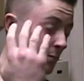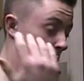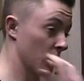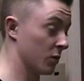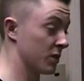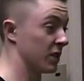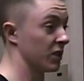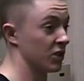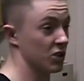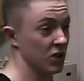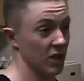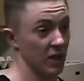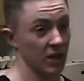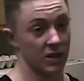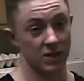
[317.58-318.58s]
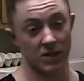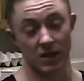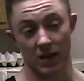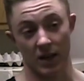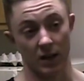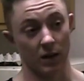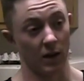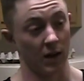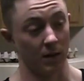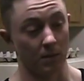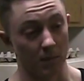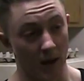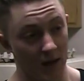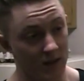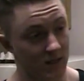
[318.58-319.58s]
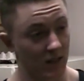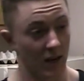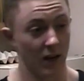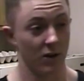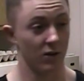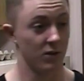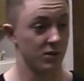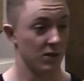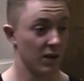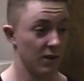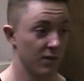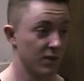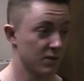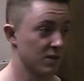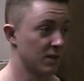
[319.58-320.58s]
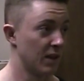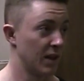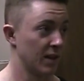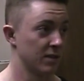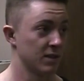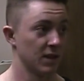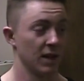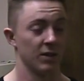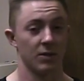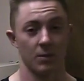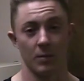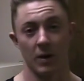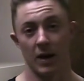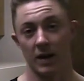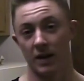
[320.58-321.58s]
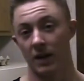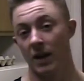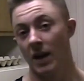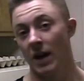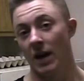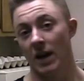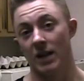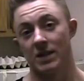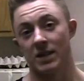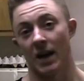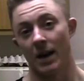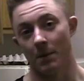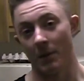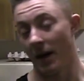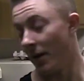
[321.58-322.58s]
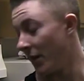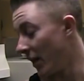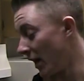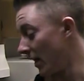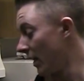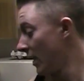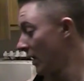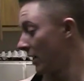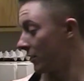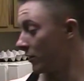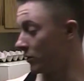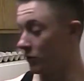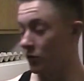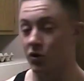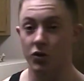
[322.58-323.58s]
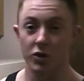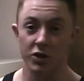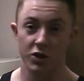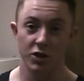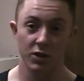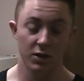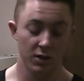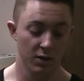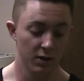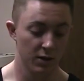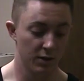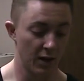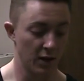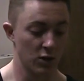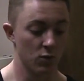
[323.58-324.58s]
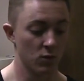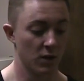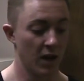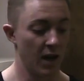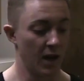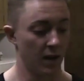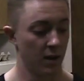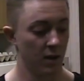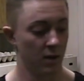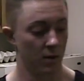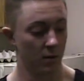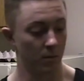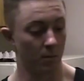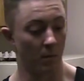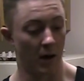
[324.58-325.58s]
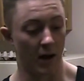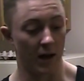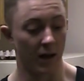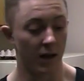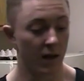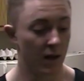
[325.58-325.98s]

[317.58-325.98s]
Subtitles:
protein shakes and mass gainers and this and that to get their body. It's not about that. The nutrition that you get by